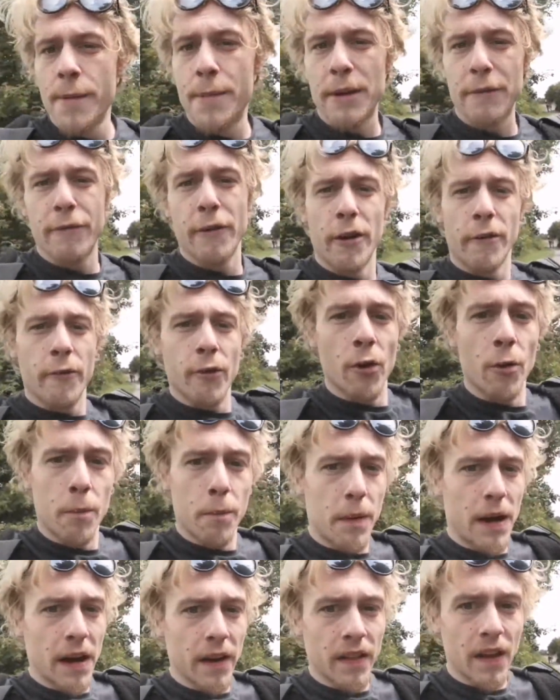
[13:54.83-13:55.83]
A bit further
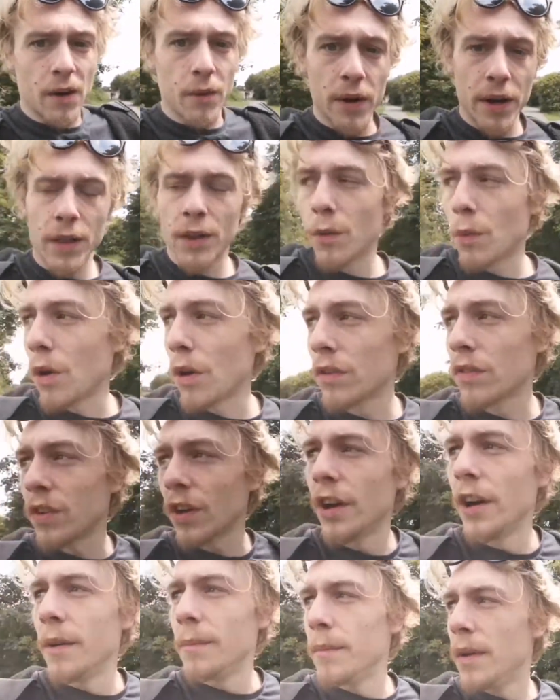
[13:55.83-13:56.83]
up back that way, there was
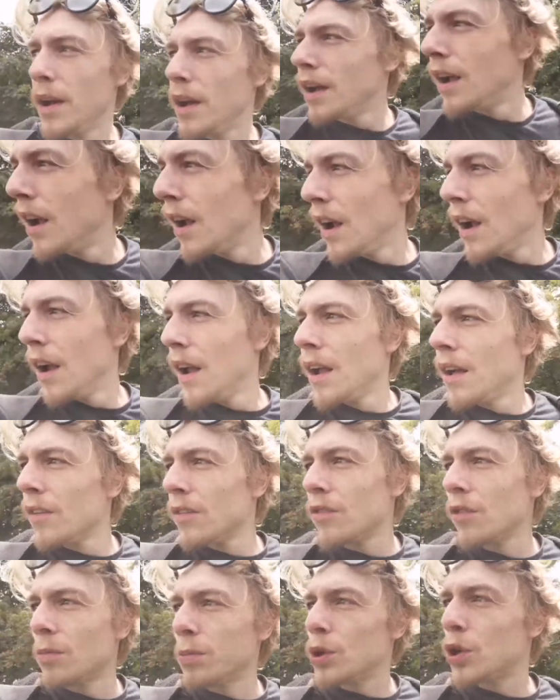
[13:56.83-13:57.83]

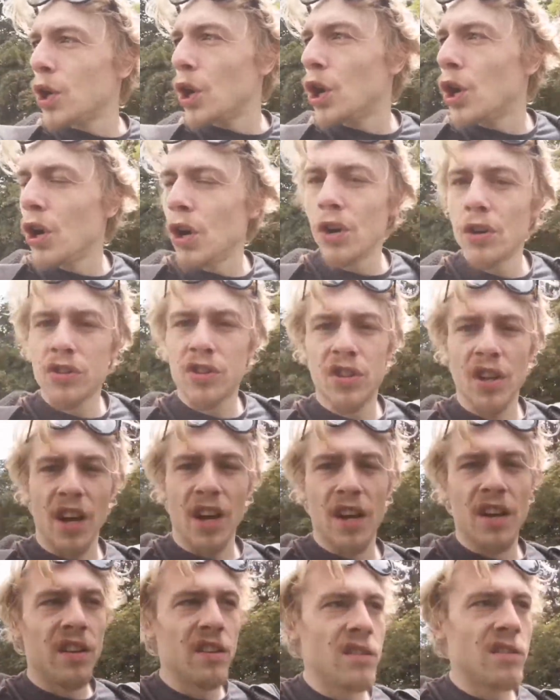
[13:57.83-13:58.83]
some goats
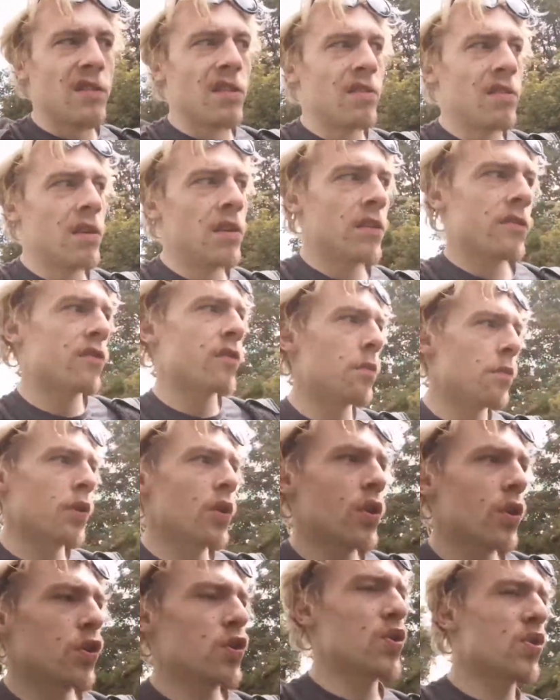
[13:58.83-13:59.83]
and
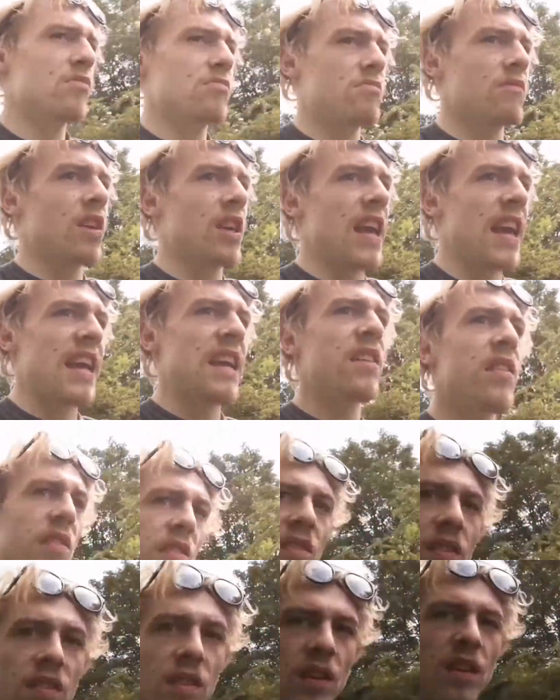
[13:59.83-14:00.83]
some
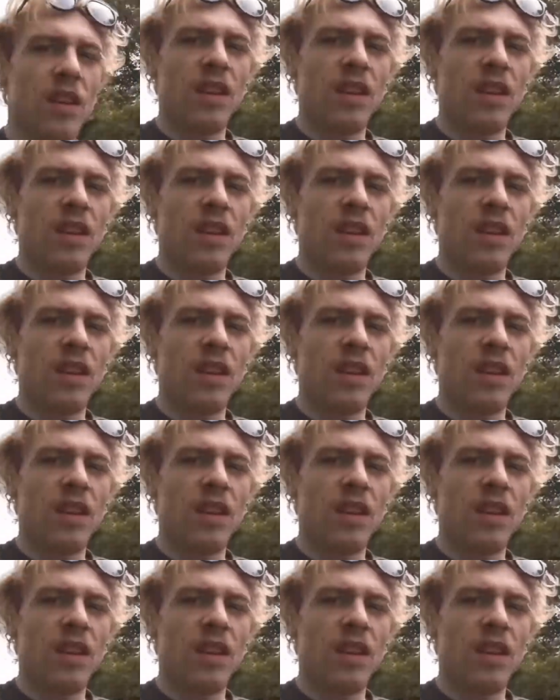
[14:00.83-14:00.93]
geese.